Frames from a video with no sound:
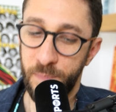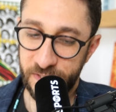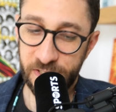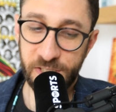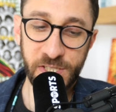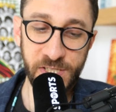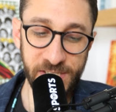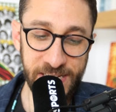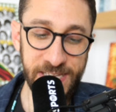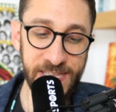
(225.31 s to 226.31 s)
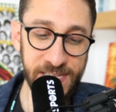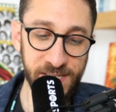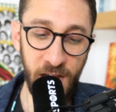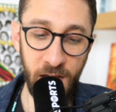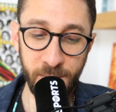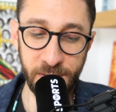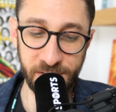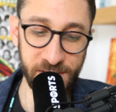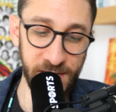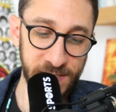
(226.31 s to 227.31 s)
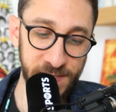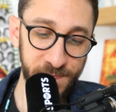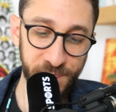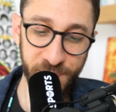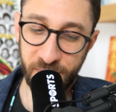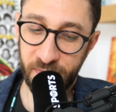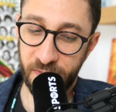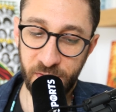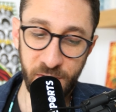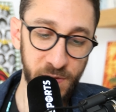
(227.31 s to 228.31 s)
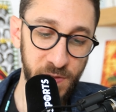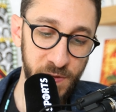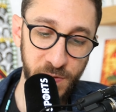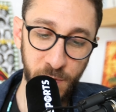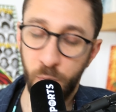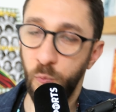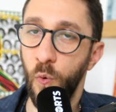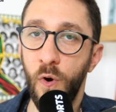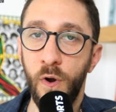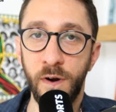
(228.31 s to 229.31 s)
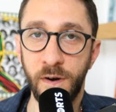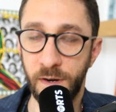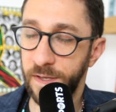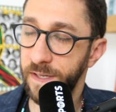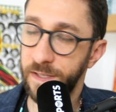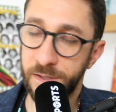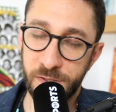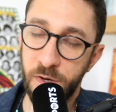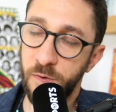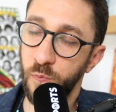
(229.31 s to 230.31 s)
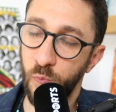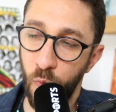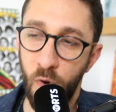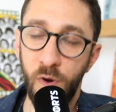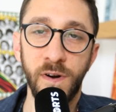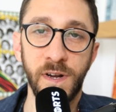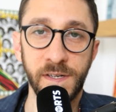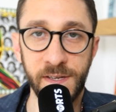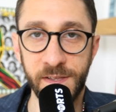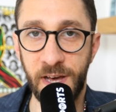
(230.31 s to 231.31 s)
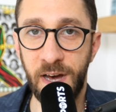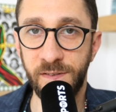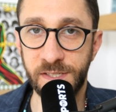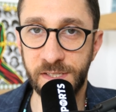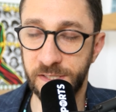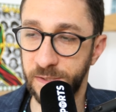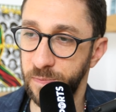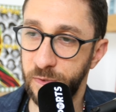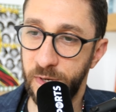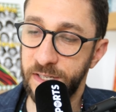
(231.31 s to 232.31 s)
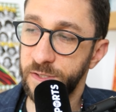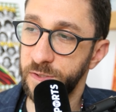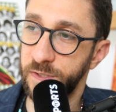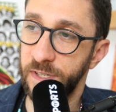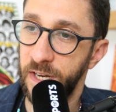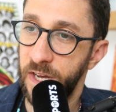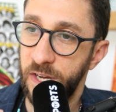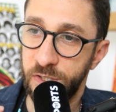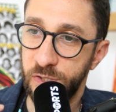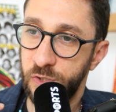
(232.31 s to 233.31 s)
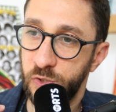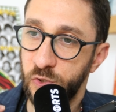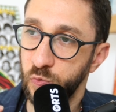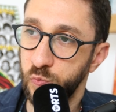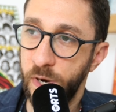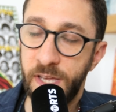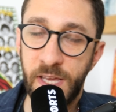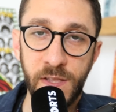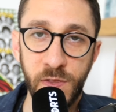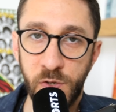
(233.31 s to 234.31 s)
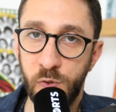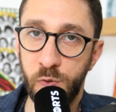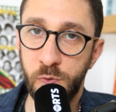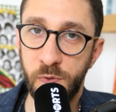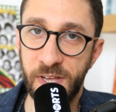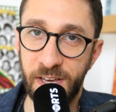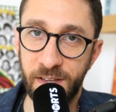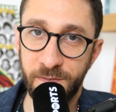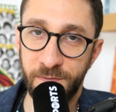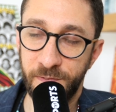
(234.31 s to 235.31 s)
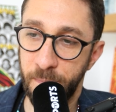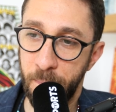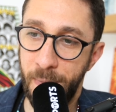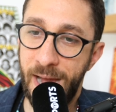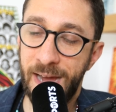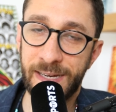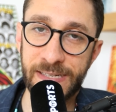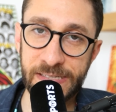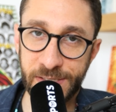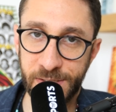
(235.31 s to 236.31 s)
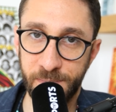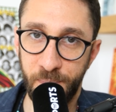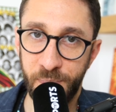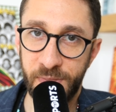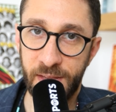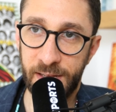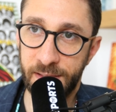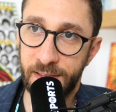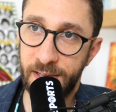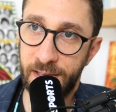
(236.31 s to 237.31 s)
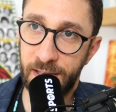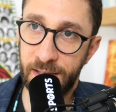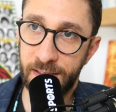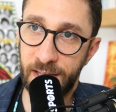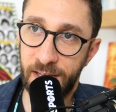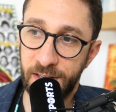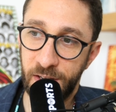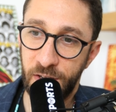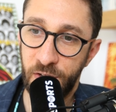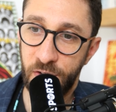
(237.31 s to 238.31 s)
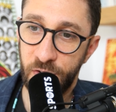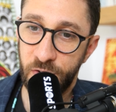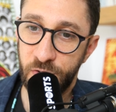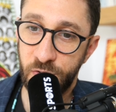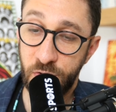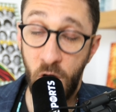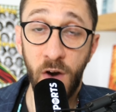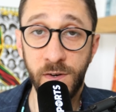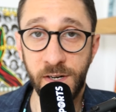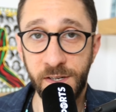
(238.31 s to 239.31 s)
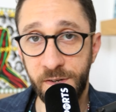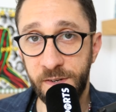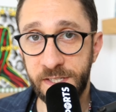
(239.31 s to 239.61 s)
But to just see these comments that the, the war, there's no war on Catholicism. You guys are drinking the Kool-Aid from MAGAism and thinking that y'all are under